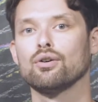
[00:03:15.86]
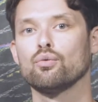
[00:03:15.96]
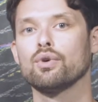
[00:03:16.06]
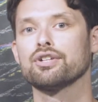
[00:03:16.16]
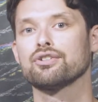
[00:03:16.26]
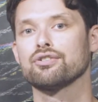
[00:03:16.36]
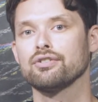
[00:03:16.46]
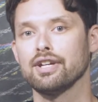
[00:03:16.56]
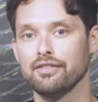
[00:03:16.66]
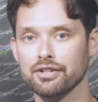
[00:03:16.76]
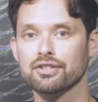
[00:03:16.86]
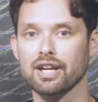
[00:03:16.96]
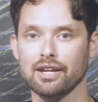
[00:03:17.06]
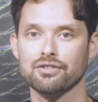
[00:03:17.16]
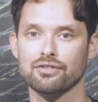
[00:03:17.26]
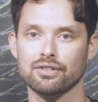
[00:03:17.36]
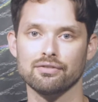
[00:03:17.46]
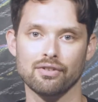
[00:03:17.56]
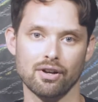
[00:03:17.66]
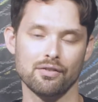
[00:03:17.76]
which in this case
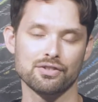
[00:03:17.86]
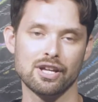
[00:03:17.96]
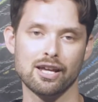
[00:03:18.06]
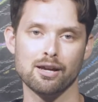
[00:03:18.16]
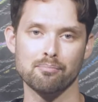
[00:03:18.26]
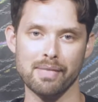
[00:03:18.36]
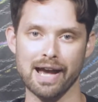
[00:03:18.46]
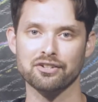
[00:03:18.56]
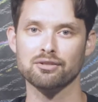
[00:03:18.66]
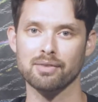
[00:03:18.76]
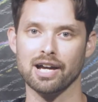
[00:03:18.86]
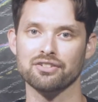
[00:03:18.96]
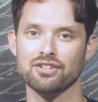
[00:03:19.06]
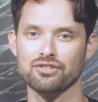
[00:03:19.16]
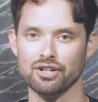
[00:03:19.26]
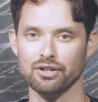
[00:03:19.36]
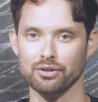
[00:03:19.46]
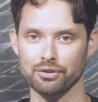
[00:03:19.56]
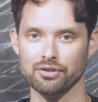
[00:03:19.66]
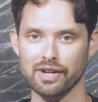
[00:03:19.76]
involves maximizing
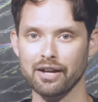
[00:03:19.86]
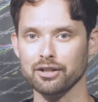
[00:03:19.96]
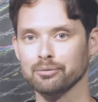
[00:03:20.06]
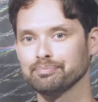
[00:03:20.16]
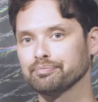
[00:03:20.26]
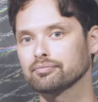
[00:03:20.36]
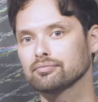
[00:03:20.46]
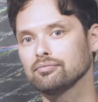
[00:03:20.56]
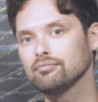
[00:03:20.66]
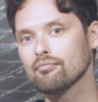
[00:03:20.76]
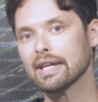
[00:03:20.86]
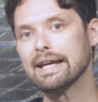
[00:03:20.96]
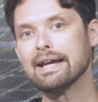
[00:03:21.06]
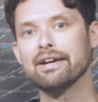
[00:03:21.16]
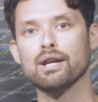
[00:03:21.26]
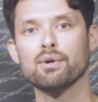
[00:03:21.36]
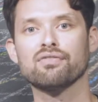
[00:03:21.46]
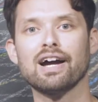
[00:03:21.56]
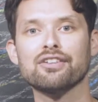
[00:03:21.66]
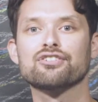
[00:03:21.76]
shareholder value. Now, we
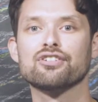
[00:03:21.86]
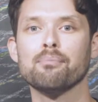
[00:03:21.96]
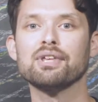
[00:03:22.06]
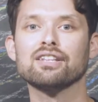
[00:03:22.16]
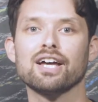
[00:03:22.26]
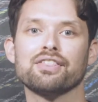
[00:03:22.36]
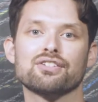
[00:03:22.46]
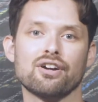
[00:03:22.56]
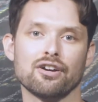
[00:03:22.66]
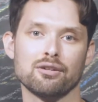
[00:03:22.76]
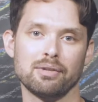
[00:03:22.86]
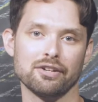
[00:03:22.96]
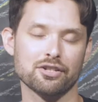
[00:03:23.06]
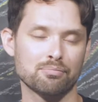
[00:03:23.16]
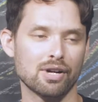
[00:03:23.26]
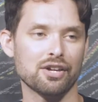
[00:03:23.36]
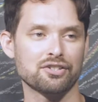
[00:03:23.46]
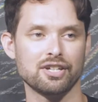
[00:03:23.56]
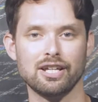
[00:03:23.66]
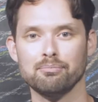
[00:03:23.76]
find something like this argument
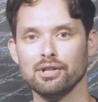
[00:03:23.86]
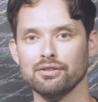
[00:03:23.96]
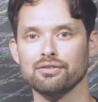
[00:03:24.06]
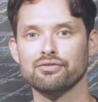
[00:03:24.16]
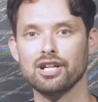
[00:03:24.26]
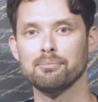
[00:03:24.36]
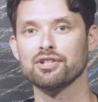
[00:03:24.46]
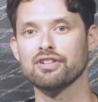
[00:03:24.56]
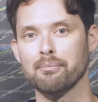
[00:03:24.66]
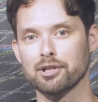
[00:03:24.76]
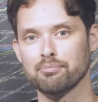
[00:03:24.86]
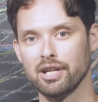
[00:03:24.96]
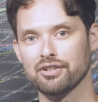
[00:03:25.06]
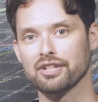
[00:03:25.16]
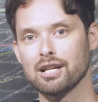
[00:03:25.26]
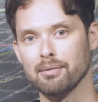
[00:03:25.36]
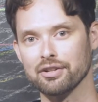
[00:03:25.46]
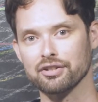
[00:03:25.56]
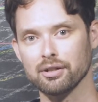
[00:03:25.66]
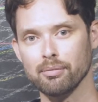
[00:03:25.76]
expressed in Milton Friedman's famous piece that I
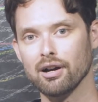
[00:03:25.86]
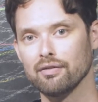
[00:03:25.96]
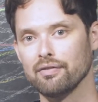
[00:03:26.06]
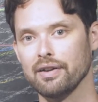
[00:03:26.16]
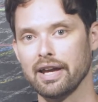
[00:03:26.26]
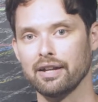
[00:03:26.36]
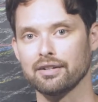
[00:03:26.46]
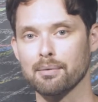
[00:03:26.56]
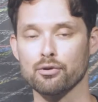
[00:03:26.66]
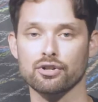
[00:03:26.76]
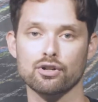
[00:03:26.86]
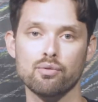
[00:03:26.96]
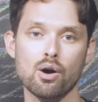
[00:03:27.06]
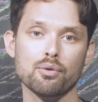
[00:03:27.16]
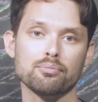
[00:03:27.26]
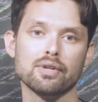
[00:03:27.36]
mentioned above, and I'm going to quote,